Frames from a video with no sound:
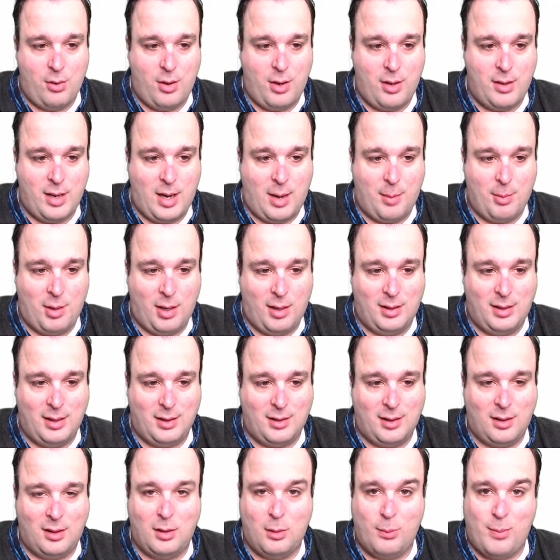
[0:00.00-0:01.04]
and then I'm going to click
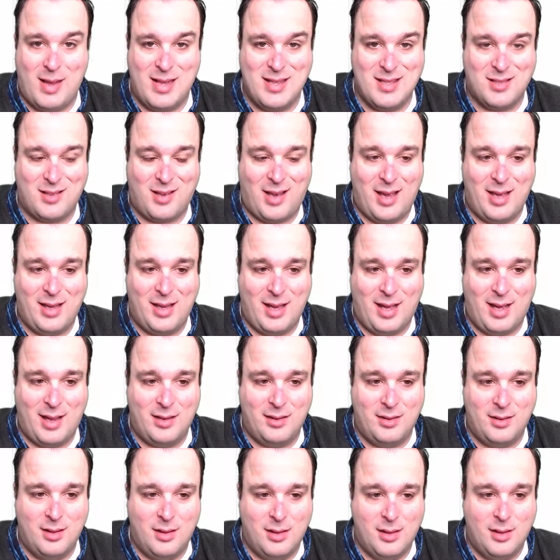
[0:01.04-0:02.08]
the little pencil
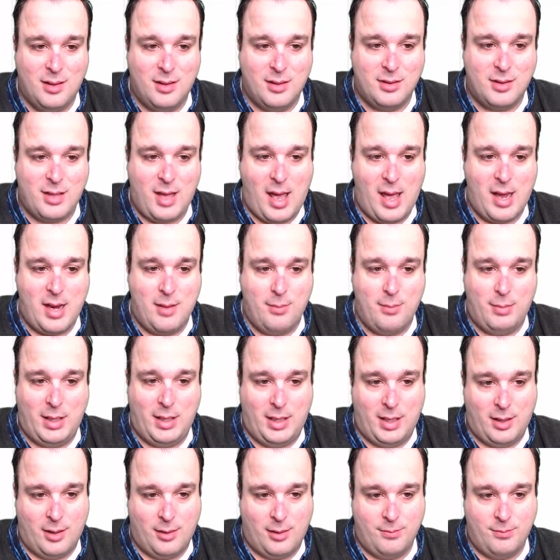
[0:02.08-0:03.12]
icon to edit
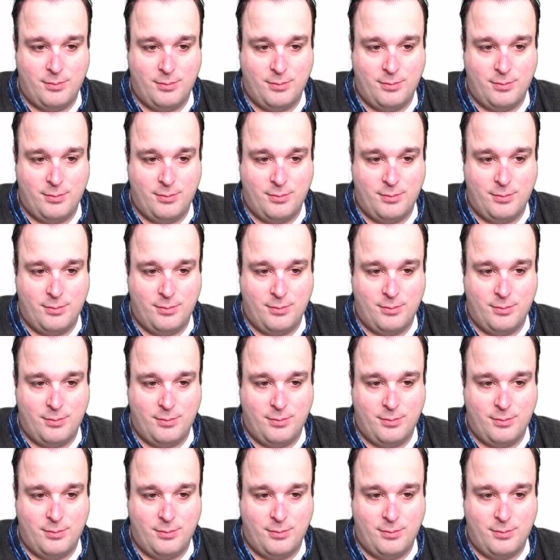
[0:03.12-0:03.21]
media.